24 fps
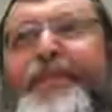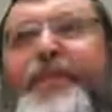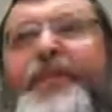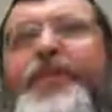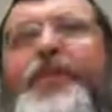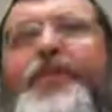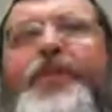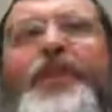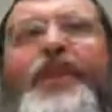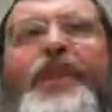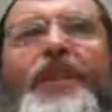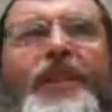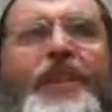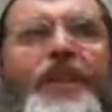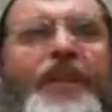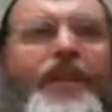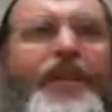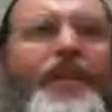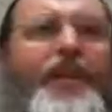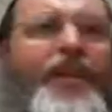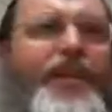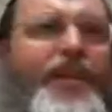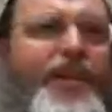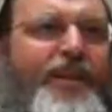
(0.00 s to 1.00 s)
You know, that's
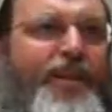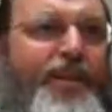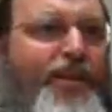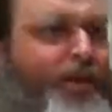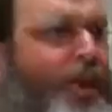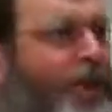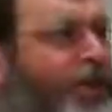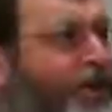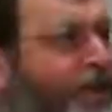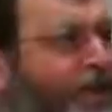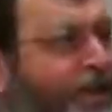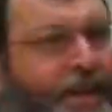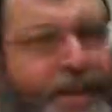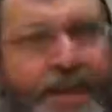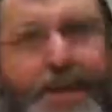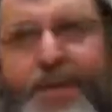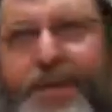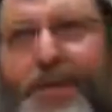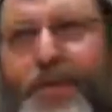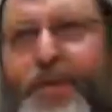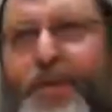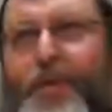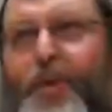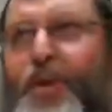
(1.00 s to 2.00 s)
a, that's a joke in the
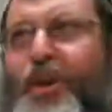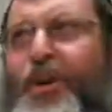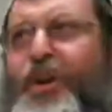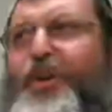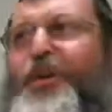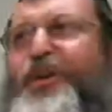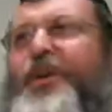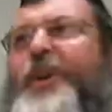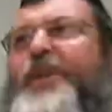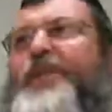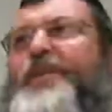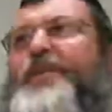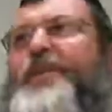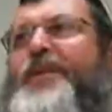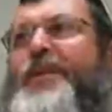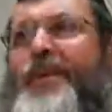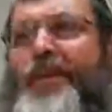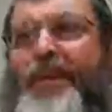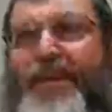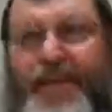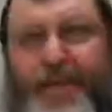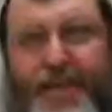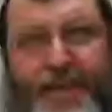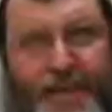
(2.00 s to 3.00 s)
yeshiva world. You know, it's.
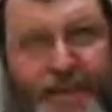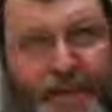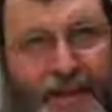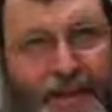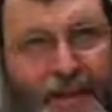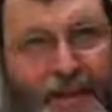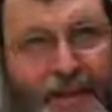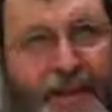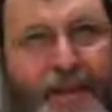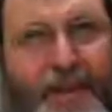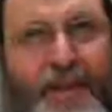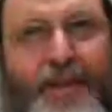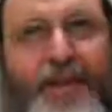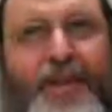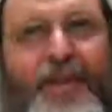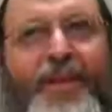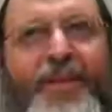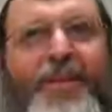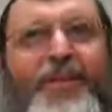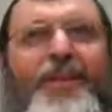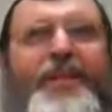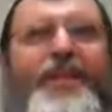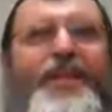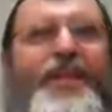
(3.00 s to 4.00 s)
Uh,
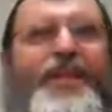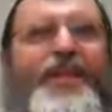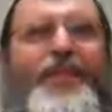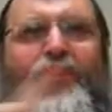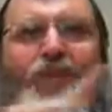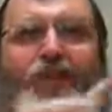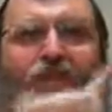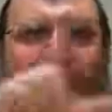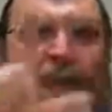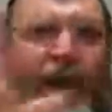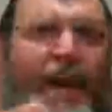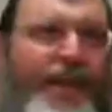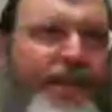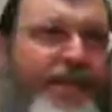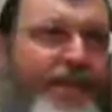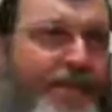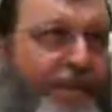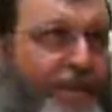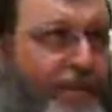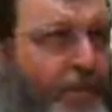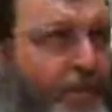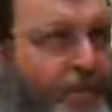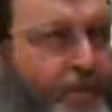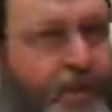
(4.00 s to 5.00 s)
You can see some smiles
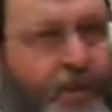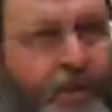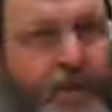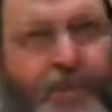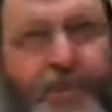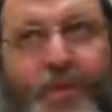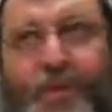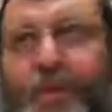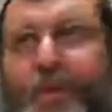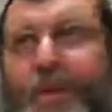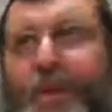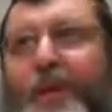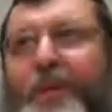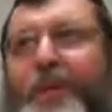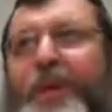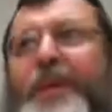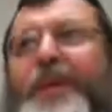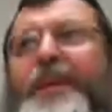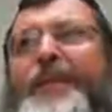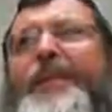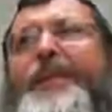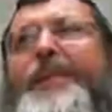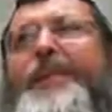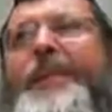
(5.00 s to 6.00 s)
there if people know what I'm talking about.